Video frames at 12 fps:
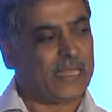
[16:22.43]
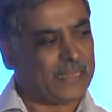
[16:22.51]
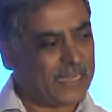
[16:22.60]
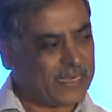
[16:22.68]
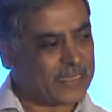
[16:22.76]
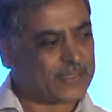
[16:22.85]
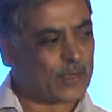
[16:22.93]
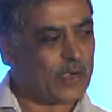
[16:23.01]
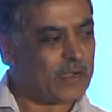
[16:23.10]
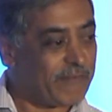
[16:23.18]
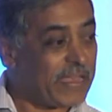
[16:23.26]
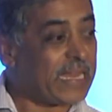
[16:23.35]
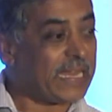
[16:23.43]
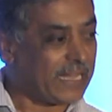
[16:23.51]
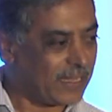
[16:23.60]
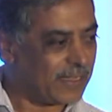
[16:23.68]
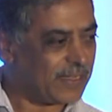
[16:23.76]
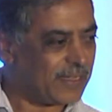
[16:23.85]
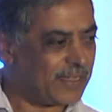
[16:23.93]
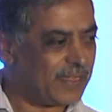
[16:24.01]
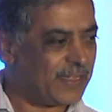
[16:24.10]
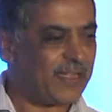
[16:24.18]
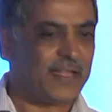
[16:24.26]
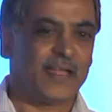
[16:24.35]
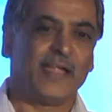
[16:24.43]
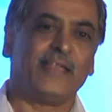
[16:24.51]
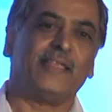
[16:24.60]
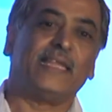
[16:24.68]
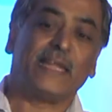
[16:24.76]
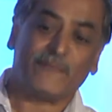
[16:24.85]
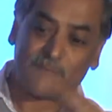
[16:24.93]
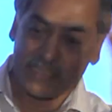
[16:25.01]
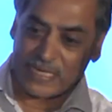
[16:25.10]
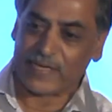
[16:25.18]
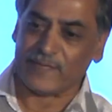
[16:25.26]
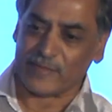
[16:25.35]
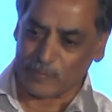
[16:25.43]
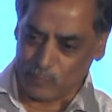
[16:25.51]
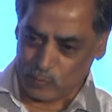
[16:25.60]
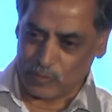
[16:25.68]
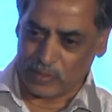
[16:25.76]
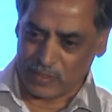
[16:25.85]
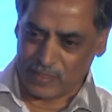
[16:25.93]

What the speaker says: That is called waning. And the left side of the moon